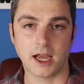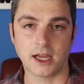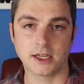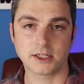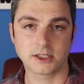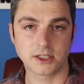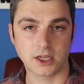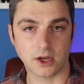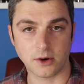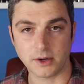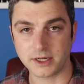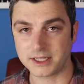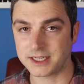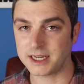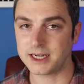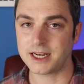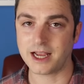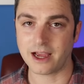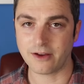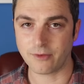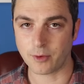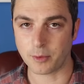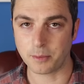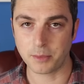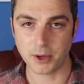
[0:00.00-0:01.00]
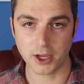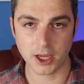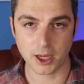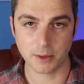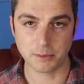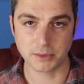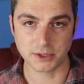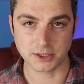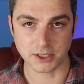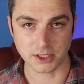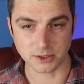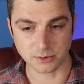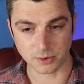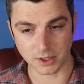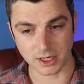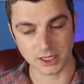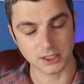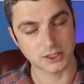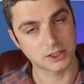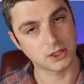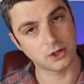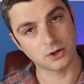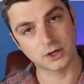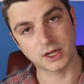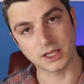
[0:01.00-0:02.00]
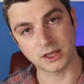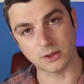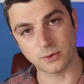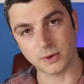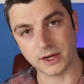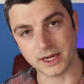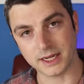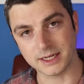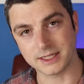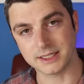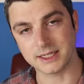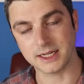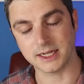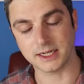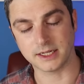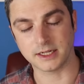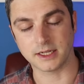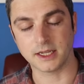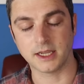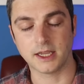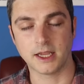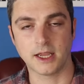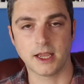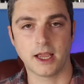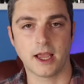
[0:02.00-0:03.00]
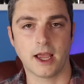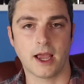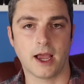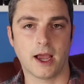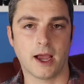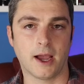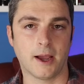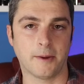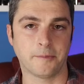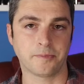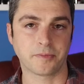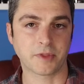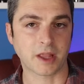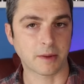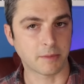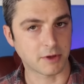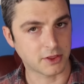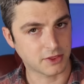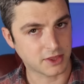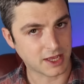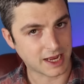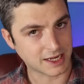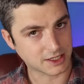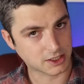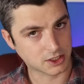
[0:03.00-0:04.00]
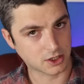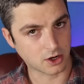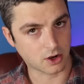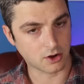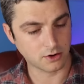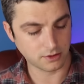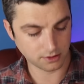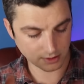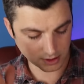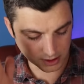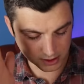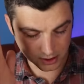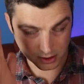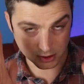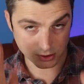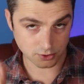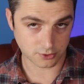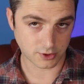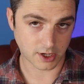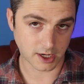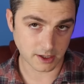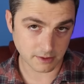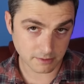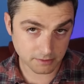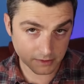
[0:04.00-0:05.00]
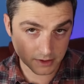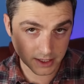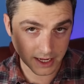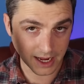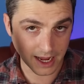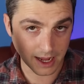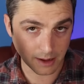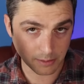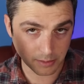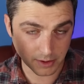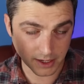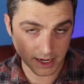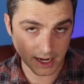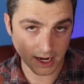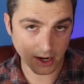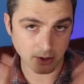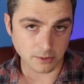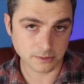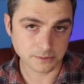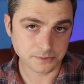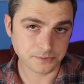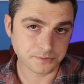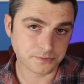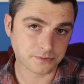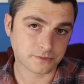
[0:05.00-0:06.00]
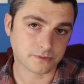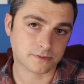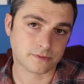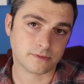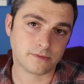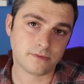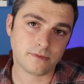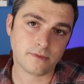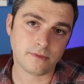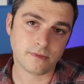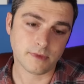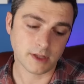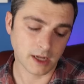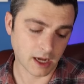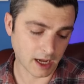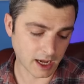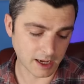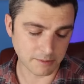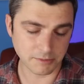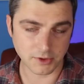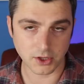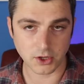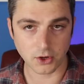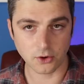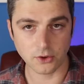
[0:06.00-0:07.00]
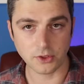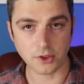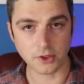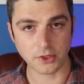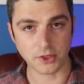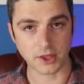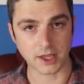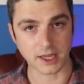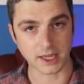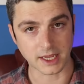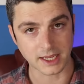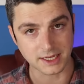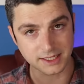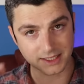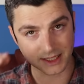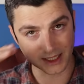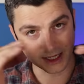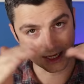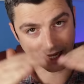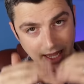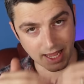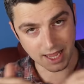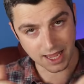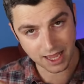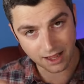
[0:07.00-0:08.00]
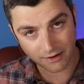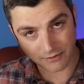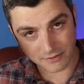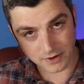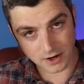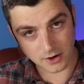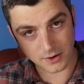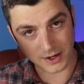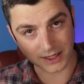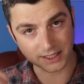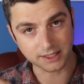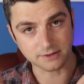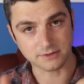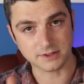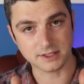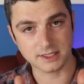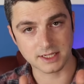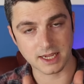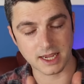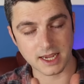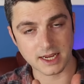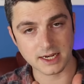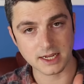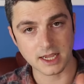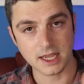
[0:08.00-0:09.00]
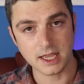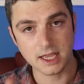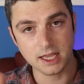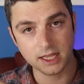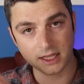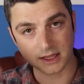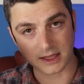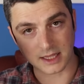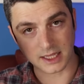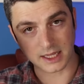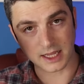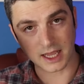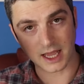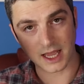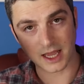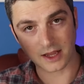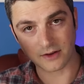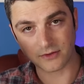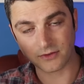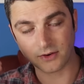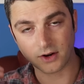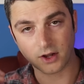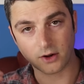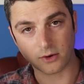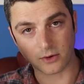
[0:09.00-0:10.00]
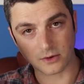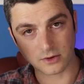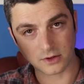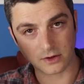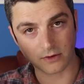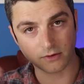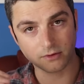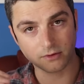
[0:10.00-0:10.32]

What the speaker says: So it did have a purpose as well as looking the way it did. But that's gone, it's a straight cap now. The other thing is the airflow, as I've said, the airflow,